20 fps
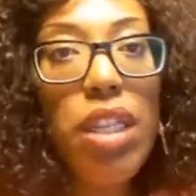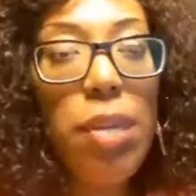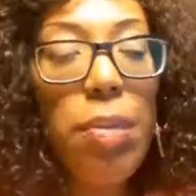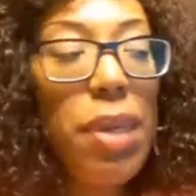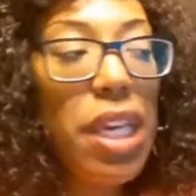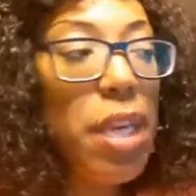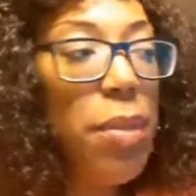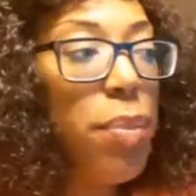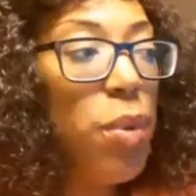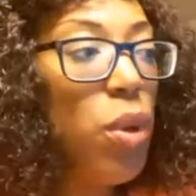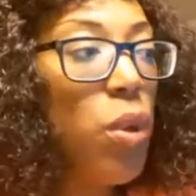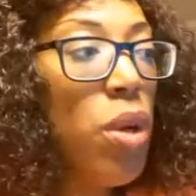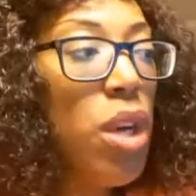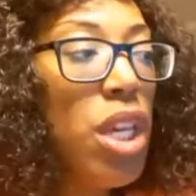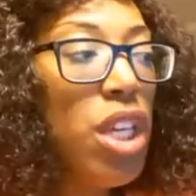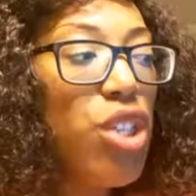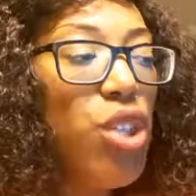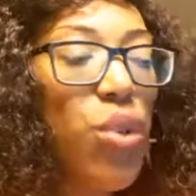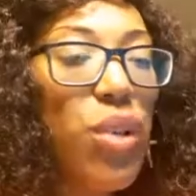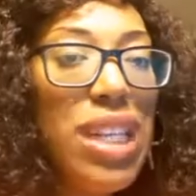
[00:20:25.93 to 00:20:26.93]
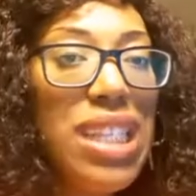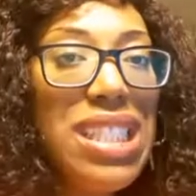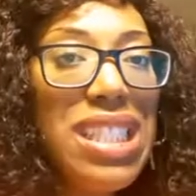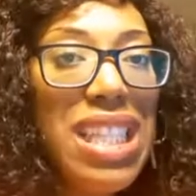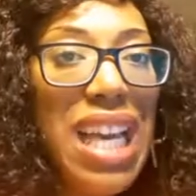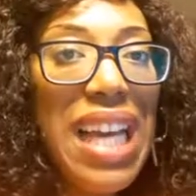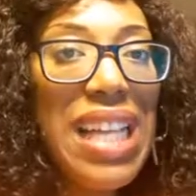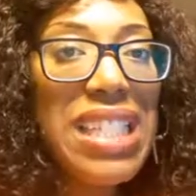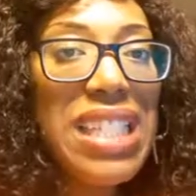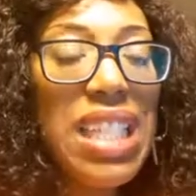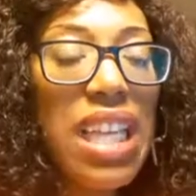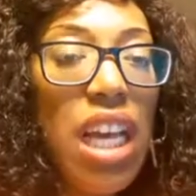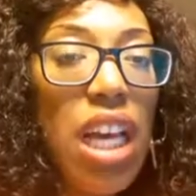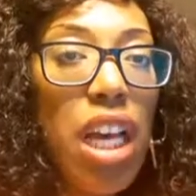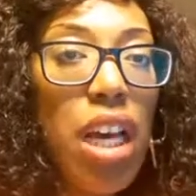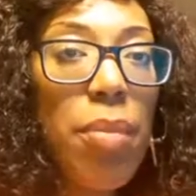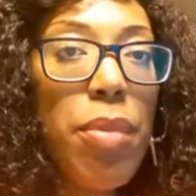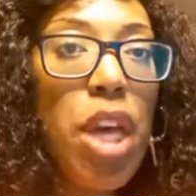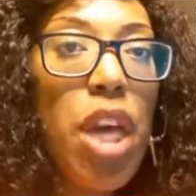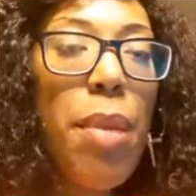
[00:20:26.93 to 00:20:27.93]
to people. You can change it
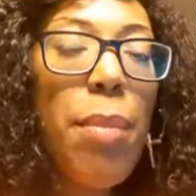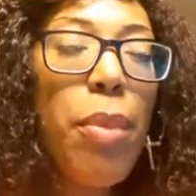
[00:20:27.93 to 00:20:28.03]
up.